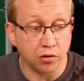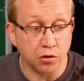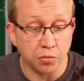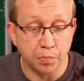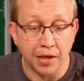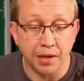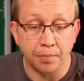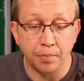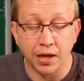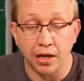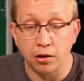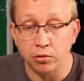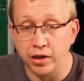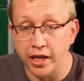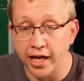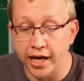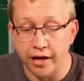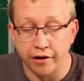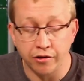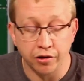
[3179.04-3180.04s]
you know, there are people
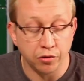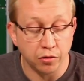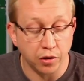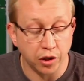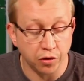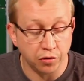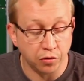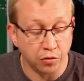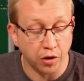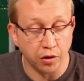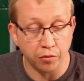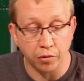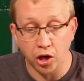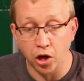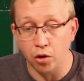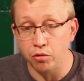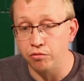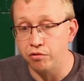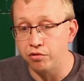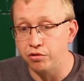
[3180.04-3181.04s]
out there who who, who
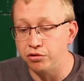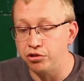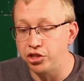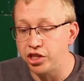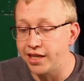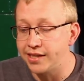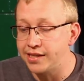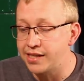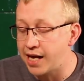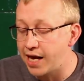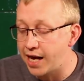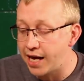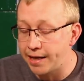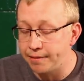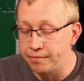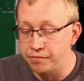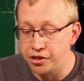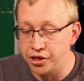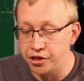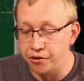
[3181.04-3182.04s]
are going through shit
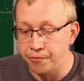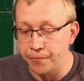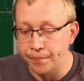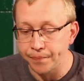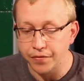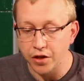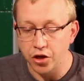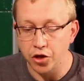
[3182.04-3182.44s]
times who